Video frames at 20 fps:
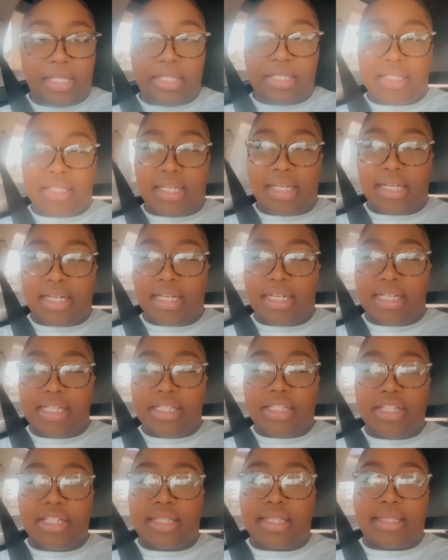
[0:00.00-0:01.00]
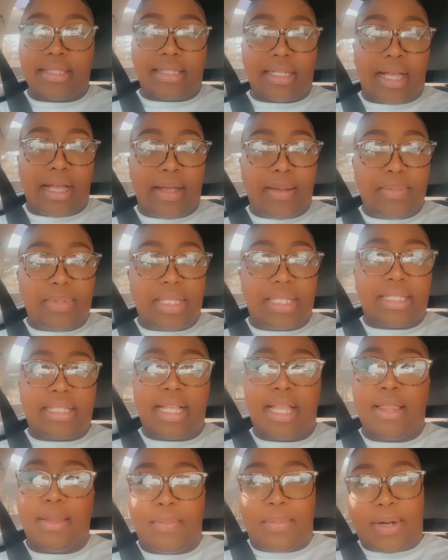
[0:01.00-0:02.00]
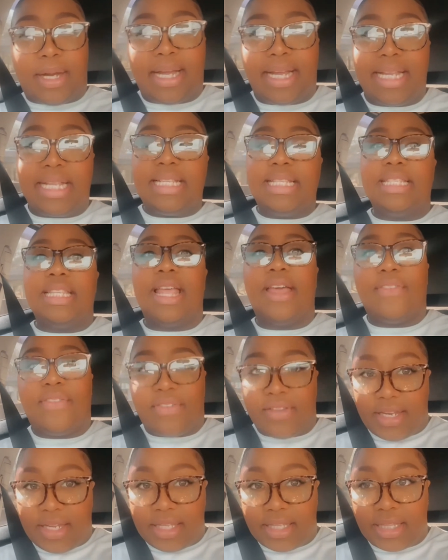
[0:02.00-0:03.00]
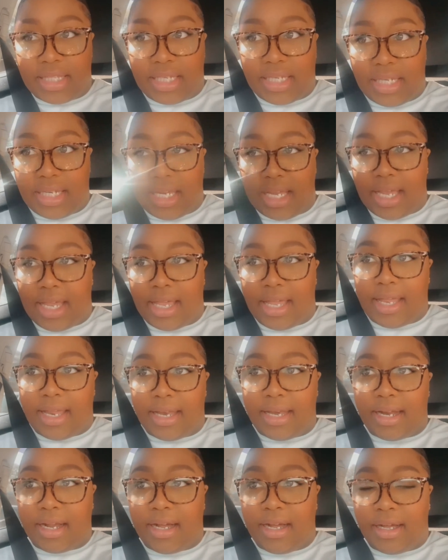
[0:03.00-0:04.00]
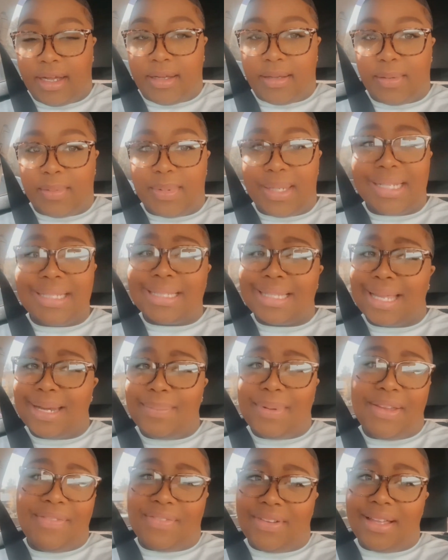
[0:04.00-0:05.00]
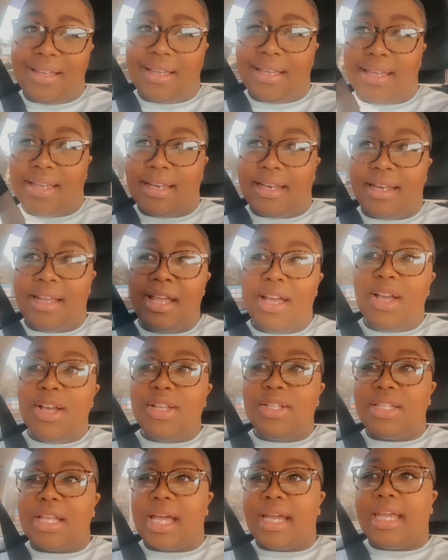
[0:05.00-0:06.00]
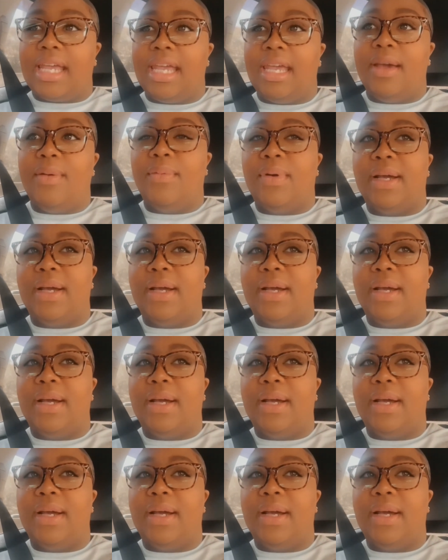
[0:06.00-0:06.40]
year is just a time to celebrate, definitely. And it's gonna be fun, so I can't wait